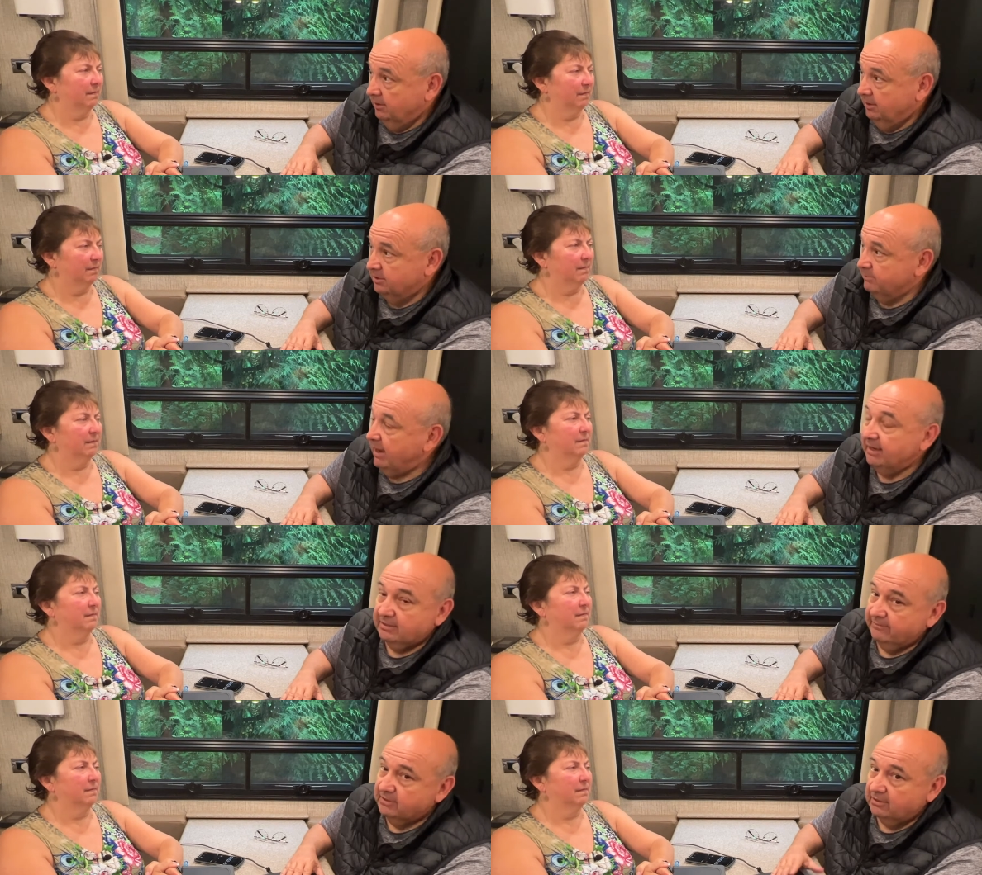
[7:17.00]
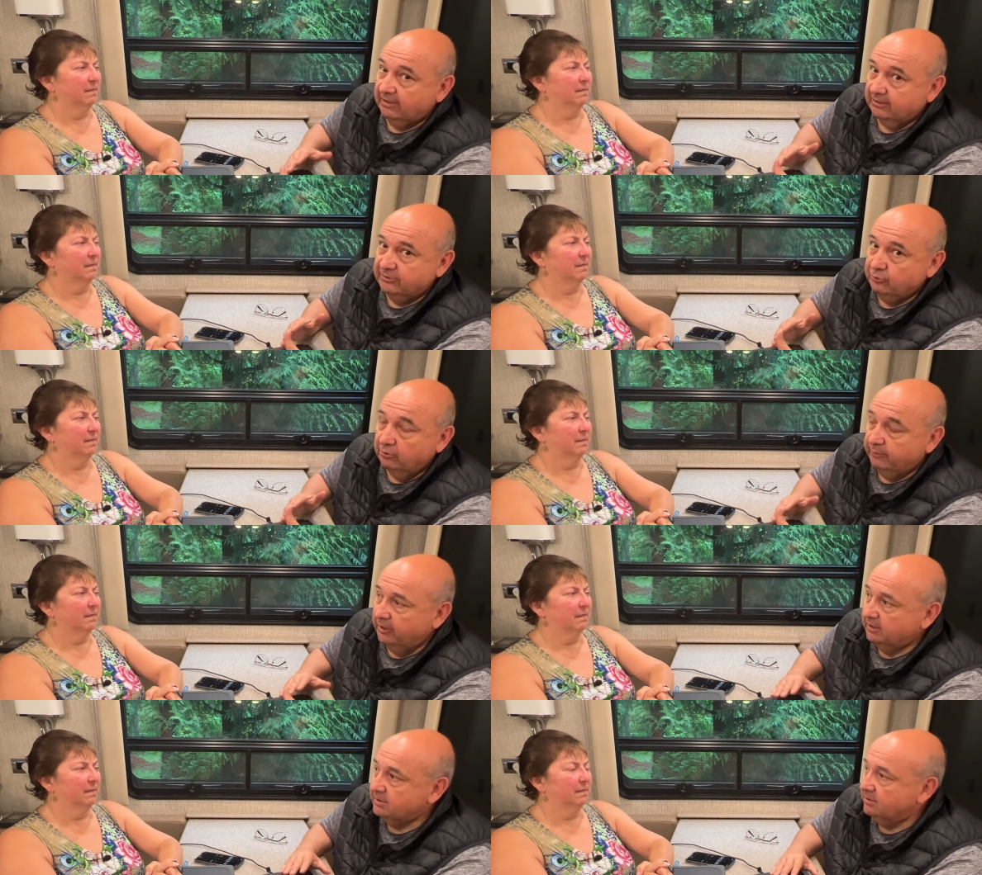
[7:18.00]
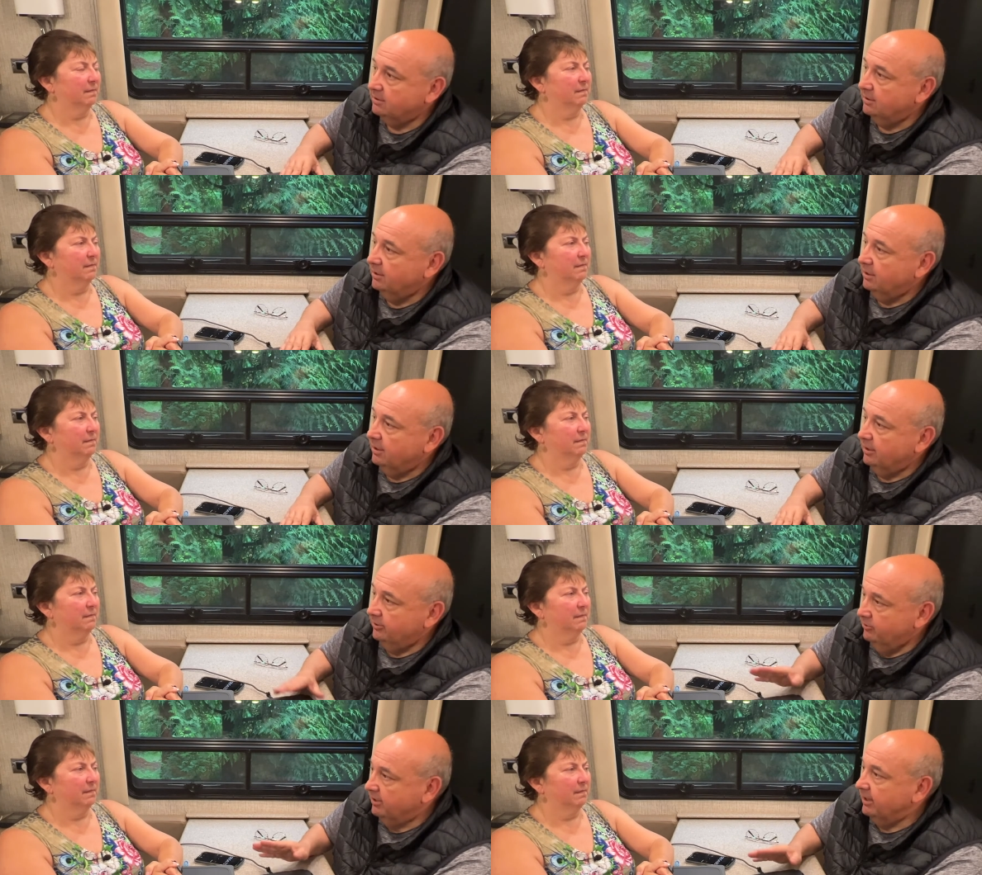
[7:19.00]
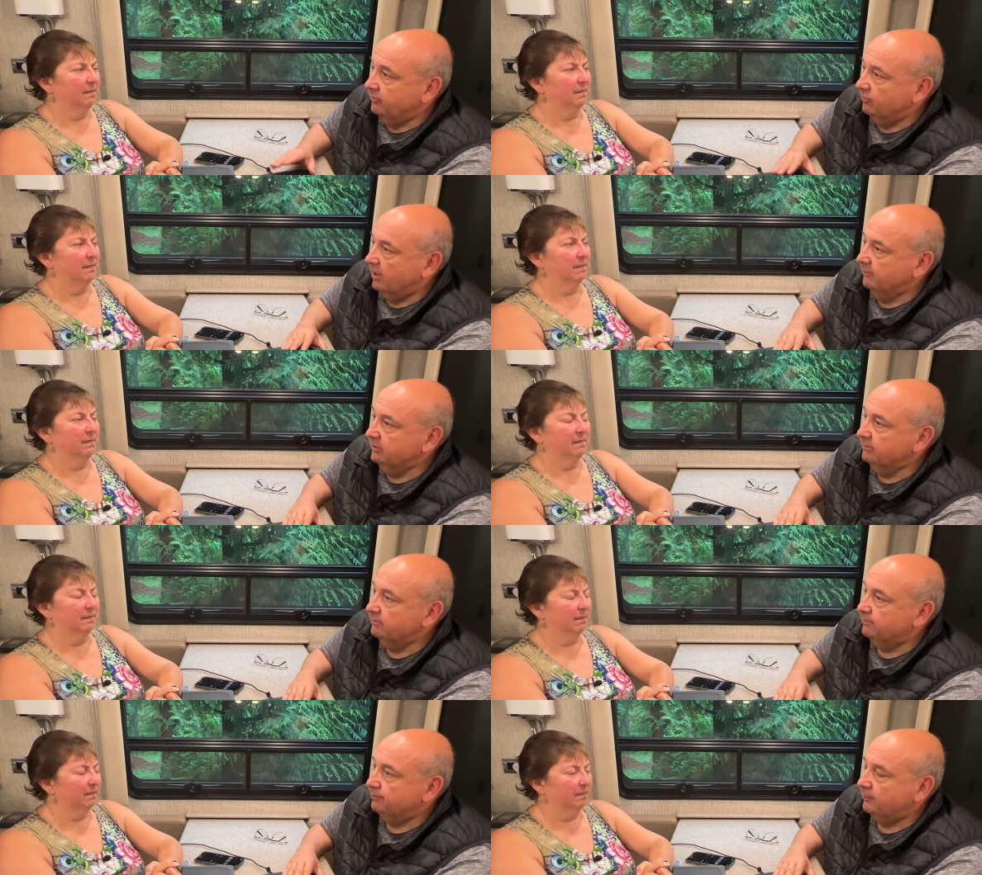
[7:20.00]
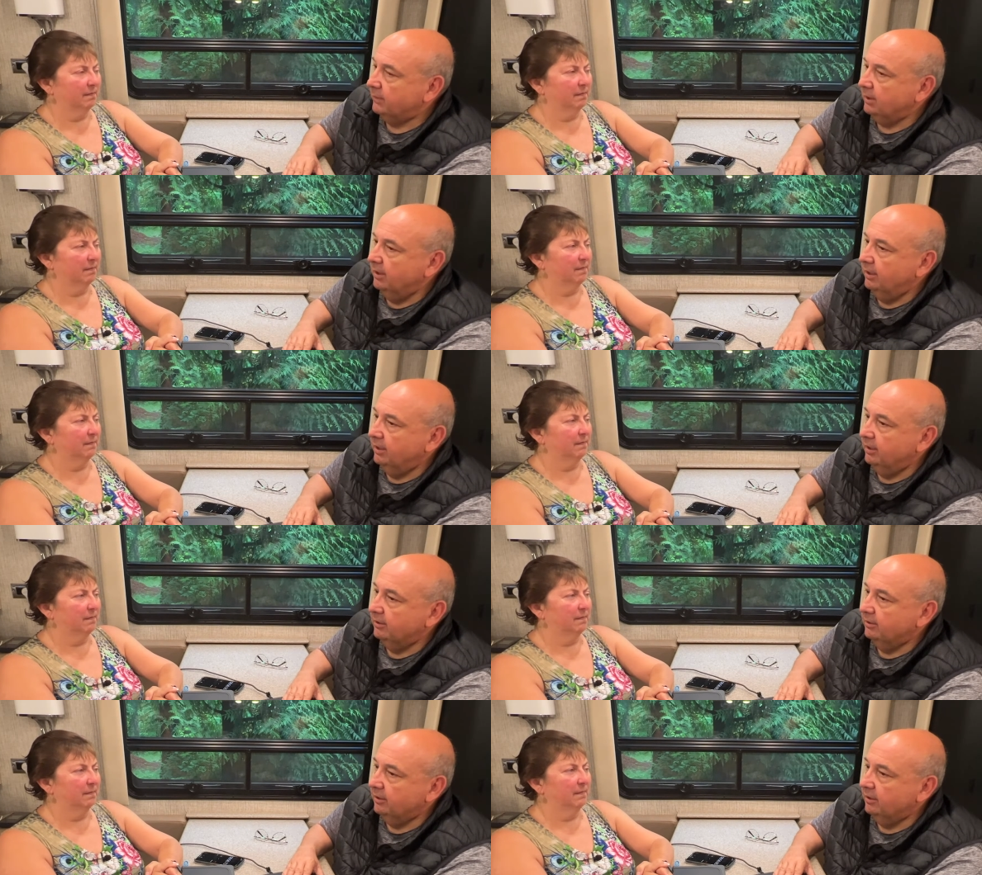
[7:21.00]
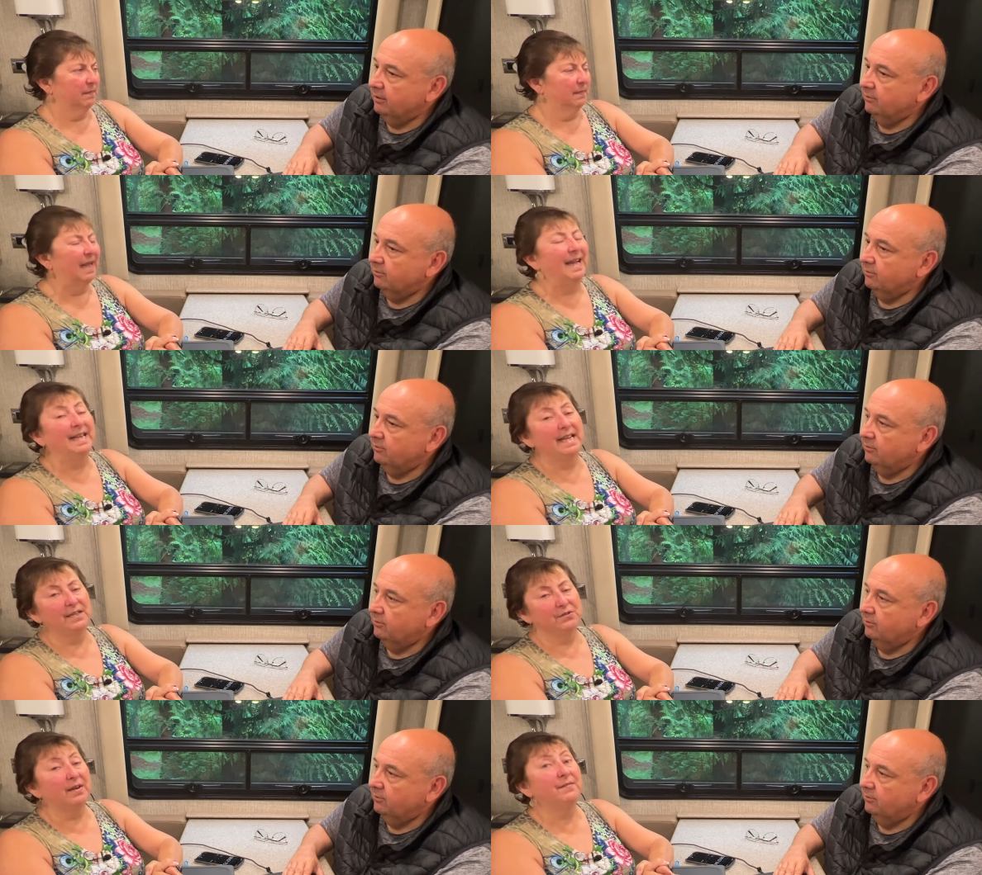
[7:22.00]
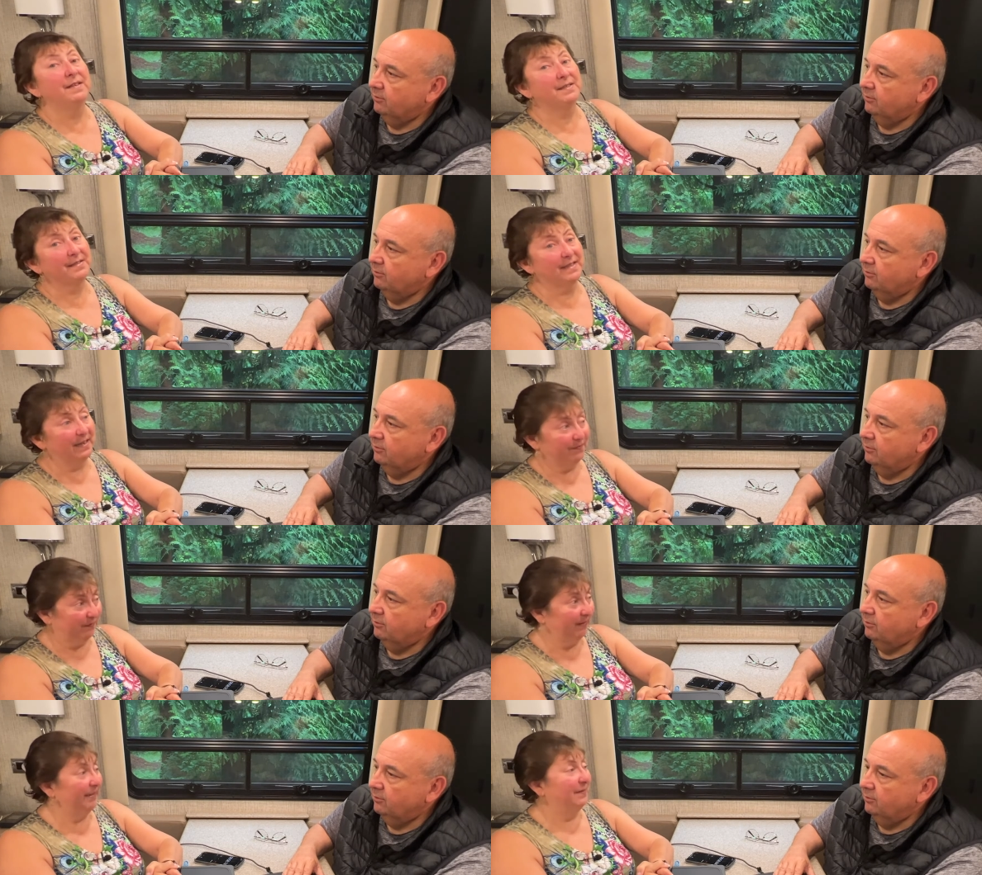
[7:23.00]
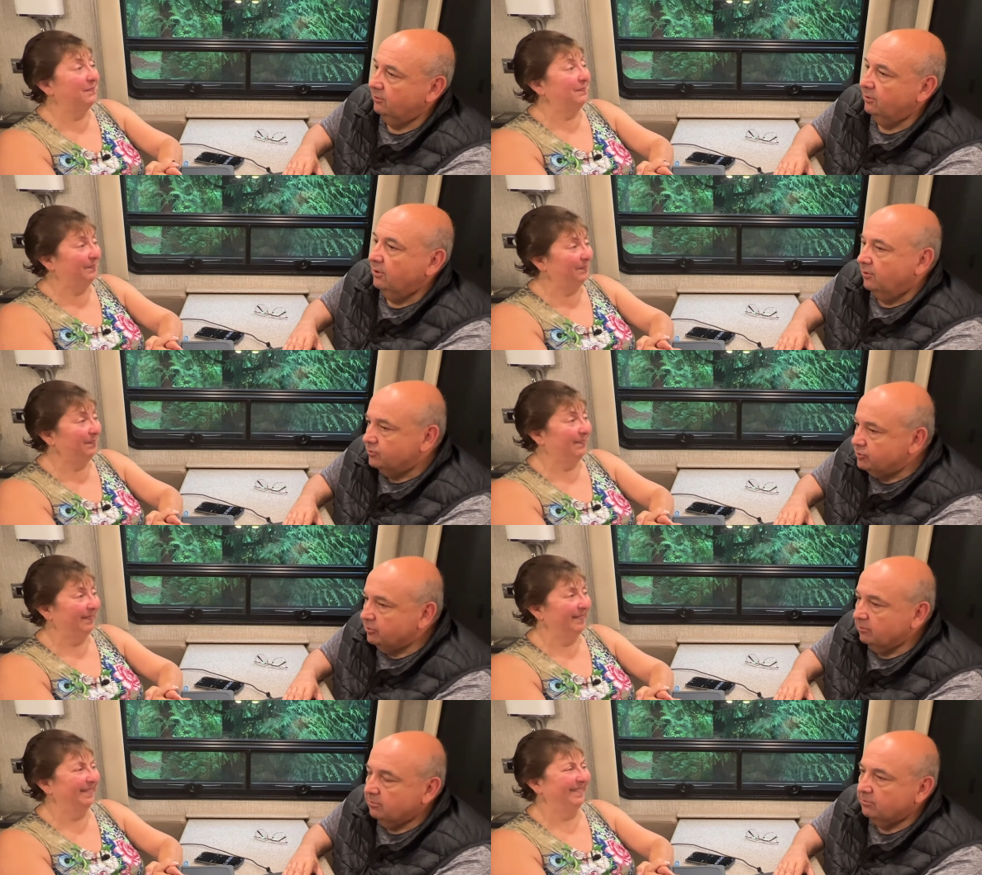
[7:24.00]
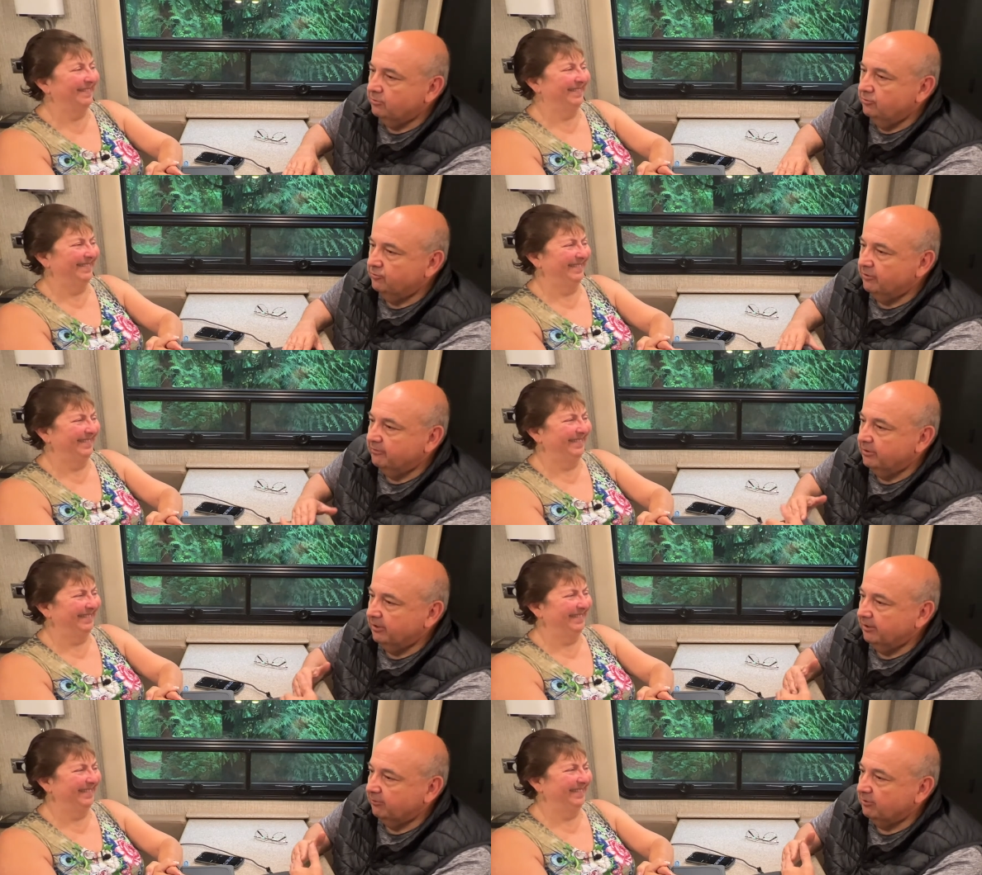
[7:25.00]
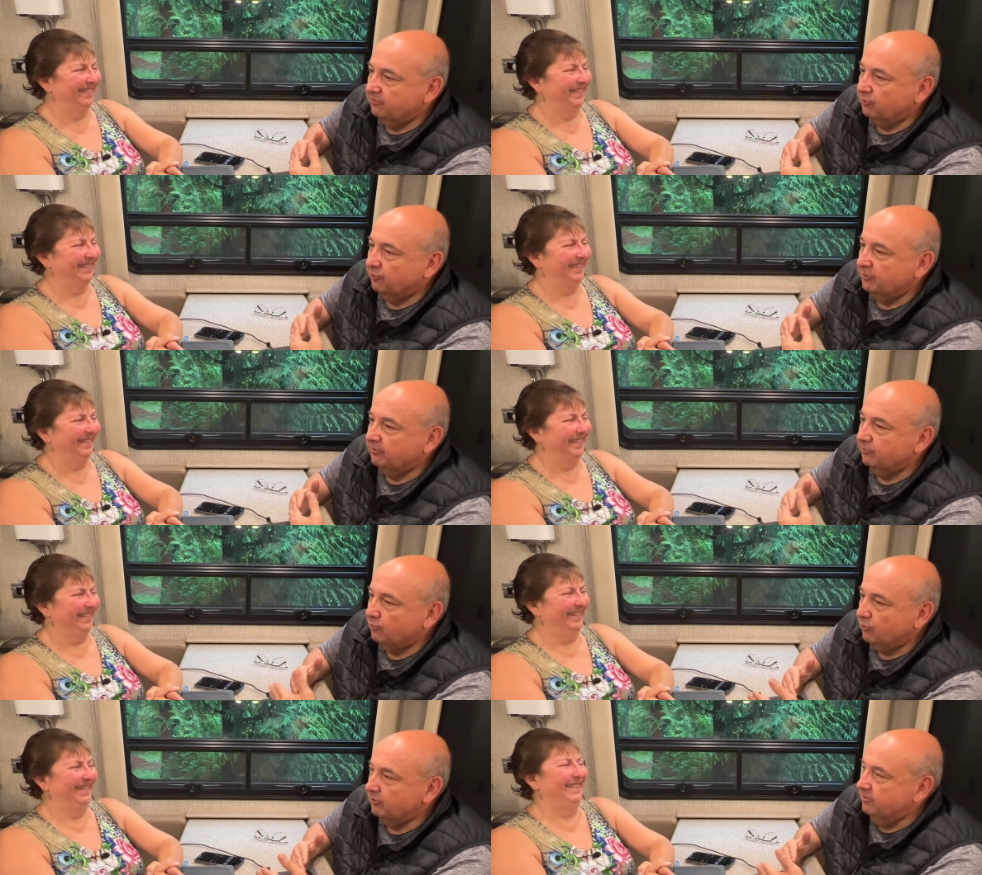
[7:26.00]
Speaker 1: It's massive. It's like a tour bus, and you can't drive it and uh,
Speaker 2: I can't drive it safely.
Speaker 1: True, you've driven it like three or four feet forward